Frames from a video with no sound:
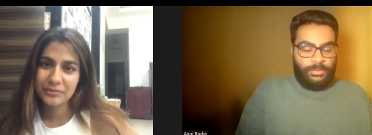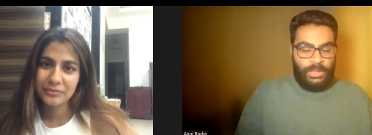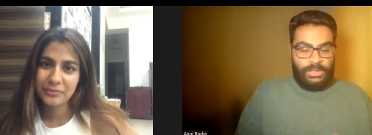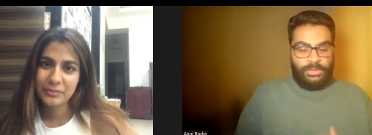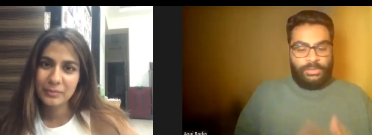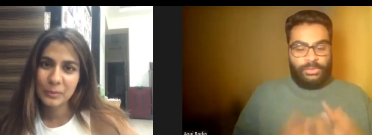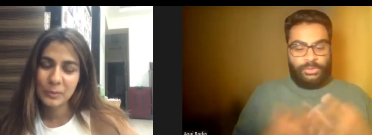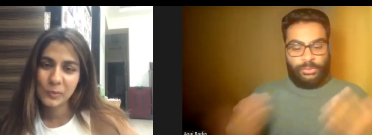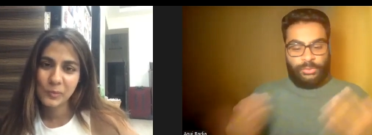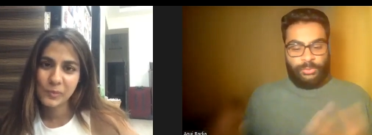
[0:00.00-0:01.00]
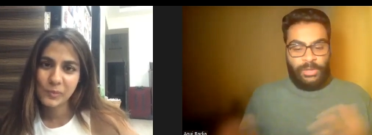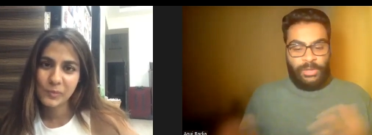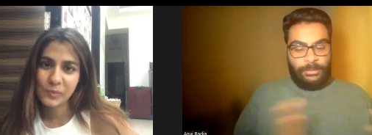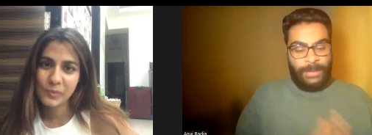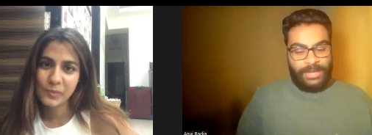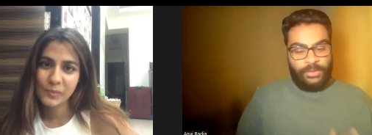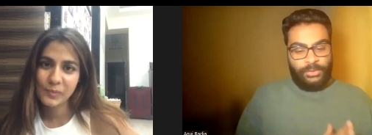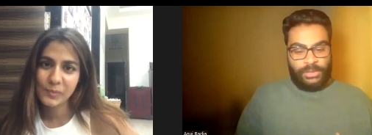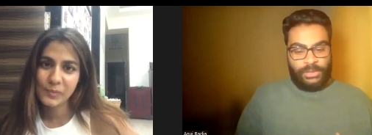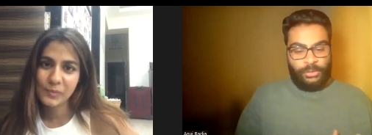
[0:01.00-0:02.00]
Speaker 1: and sort of reflect back on
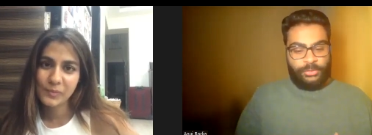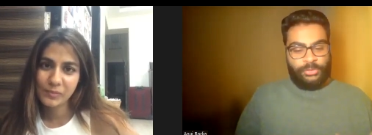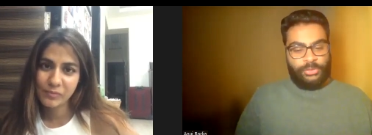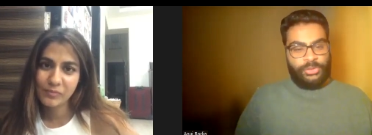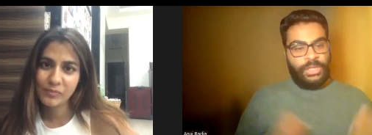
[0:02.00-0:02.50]
that opportunity,